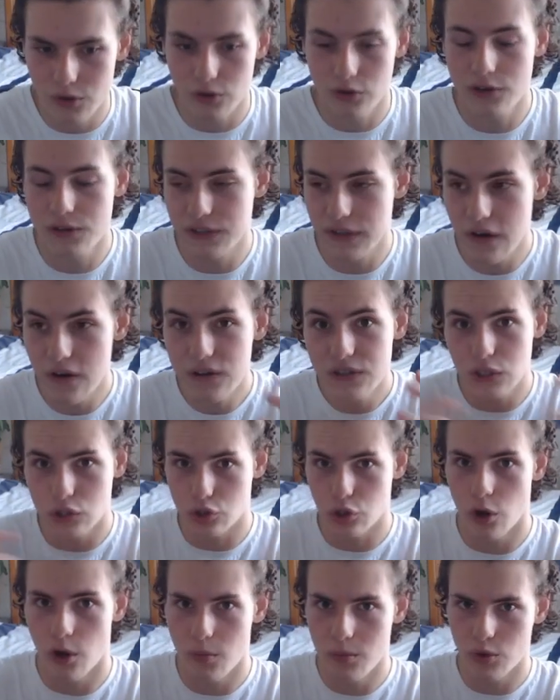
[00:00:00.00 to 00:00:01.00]
Because there is a
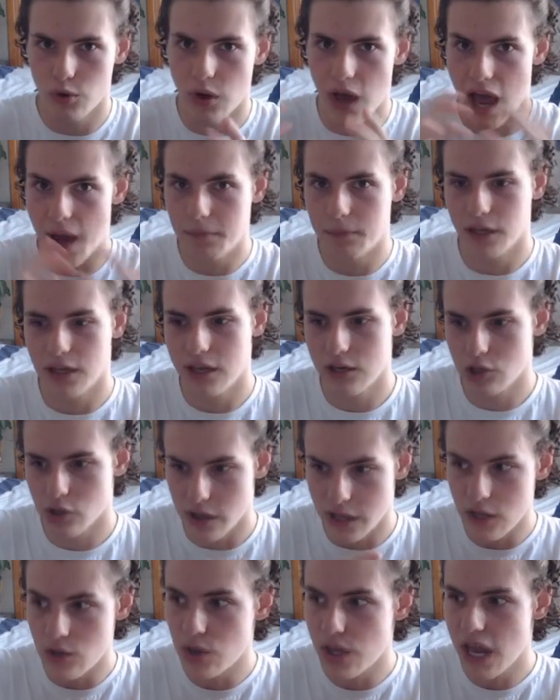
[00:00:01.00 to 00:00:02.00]
terminal application,
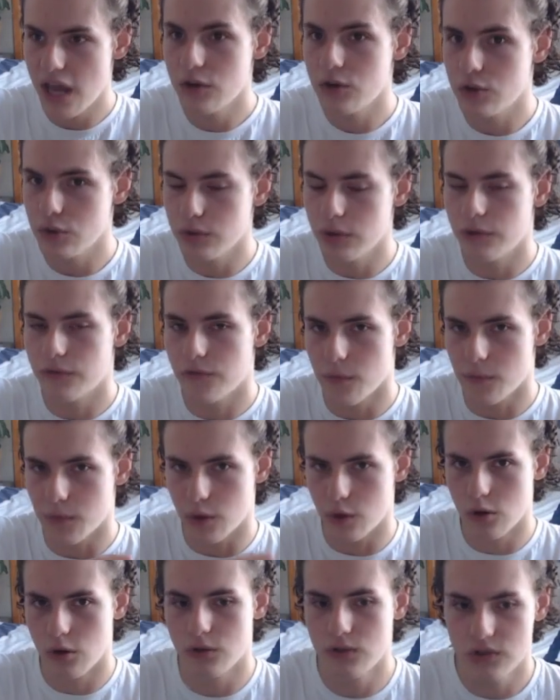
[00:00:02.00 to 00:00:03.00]
like you can do it from the
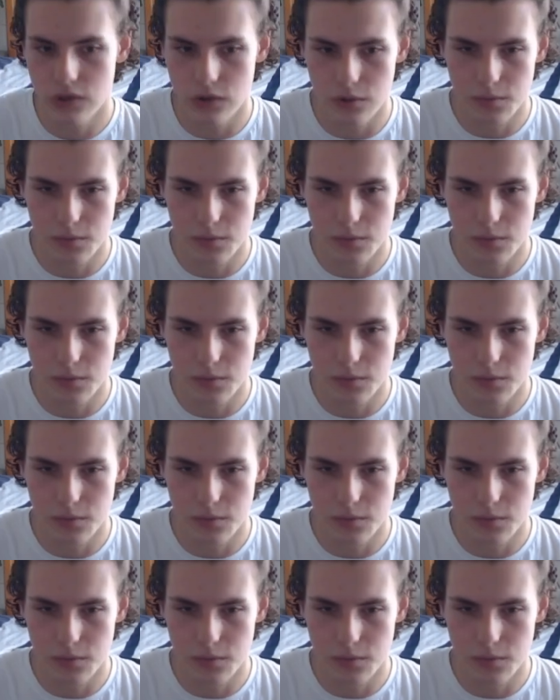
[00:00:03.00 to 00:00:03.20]
console,